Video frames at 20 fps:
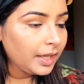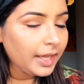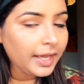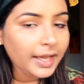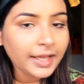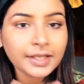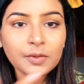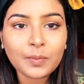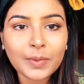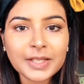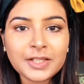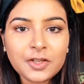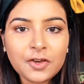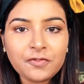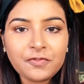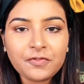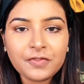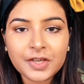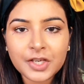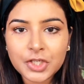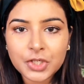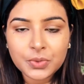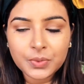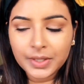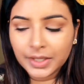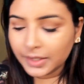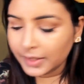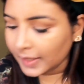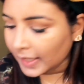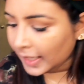And once you finish
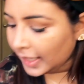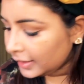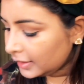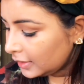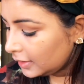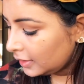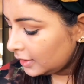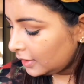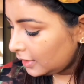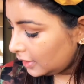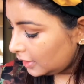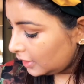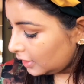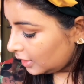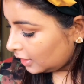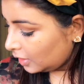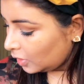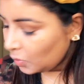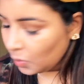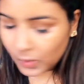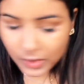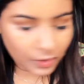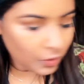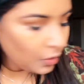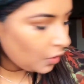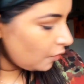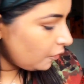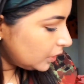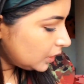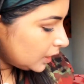doing that, we'll
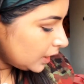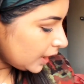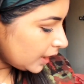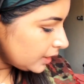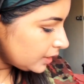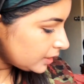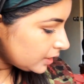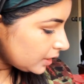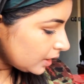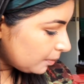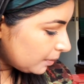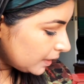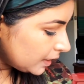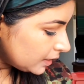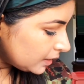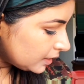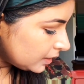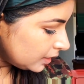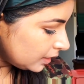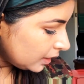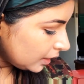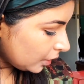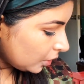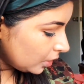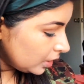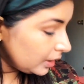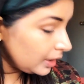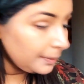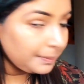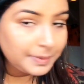go for the last step is
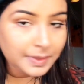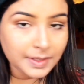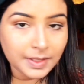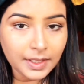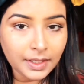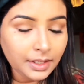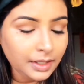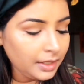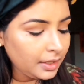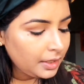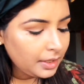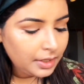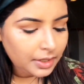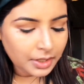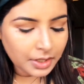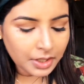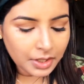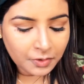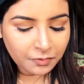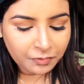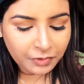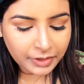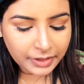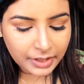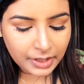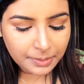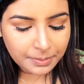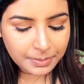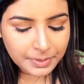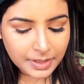lipstick. Now for
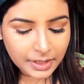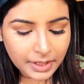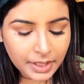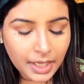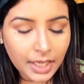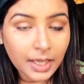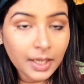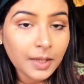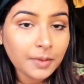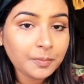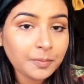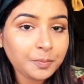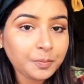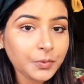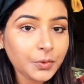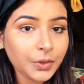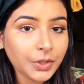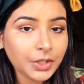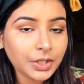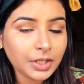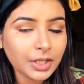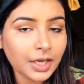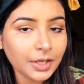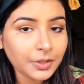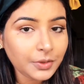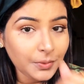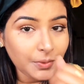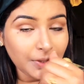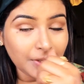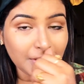the lipstick, I
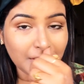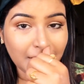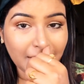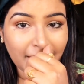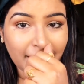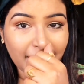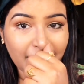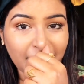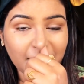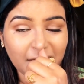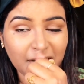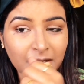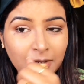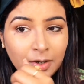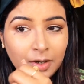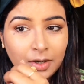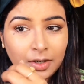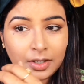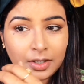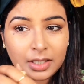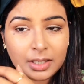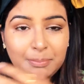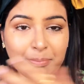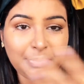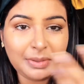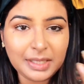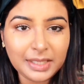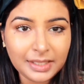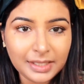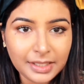don't like
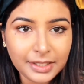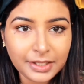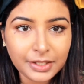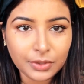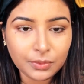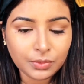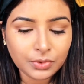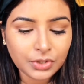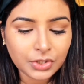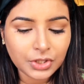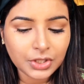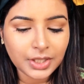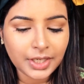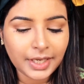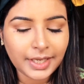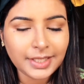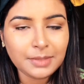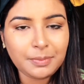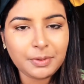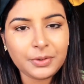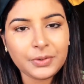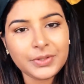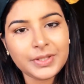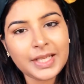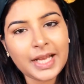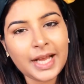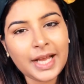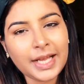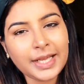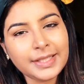completely nude shades
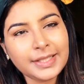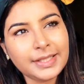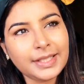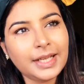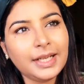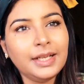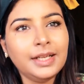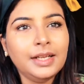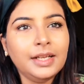because as